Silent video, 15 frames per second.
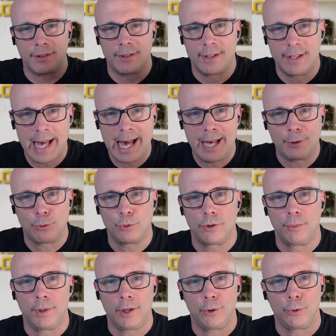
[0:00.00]
that
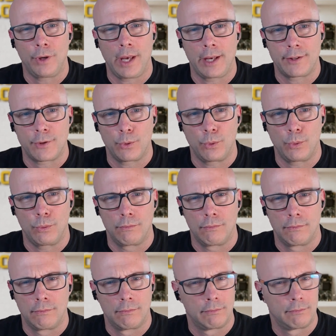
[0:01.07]
would be, okay, so
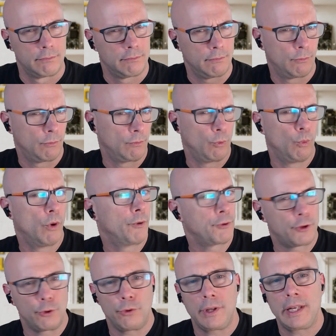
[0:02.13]

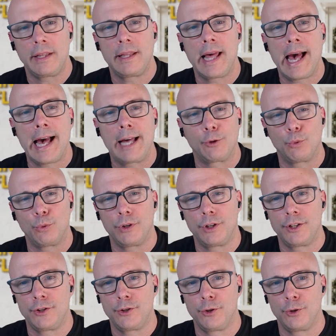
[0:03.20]
won't you need that?
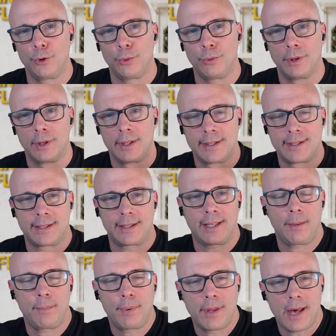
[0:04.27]
Would you
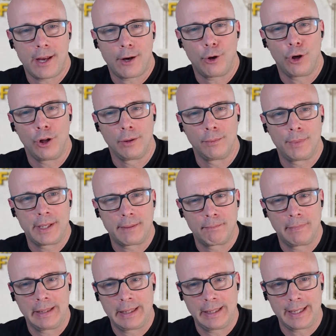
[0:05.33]
skip that all? But
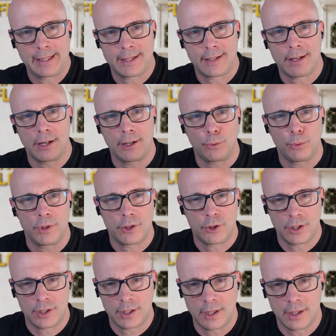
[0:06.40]
let's start with
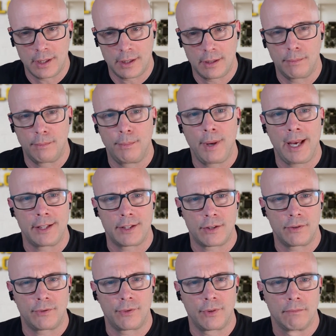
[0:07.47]
just the base
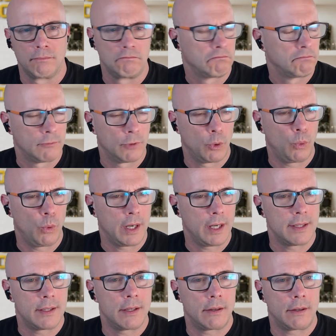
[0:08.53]
of what
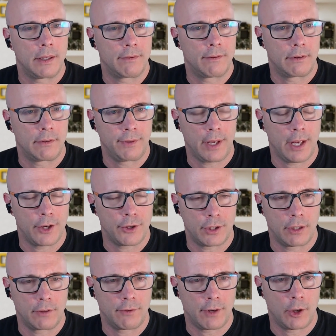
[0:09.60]
is there in a verification
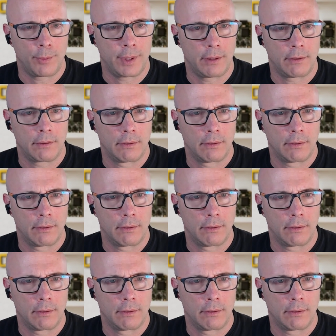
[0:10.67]
environment.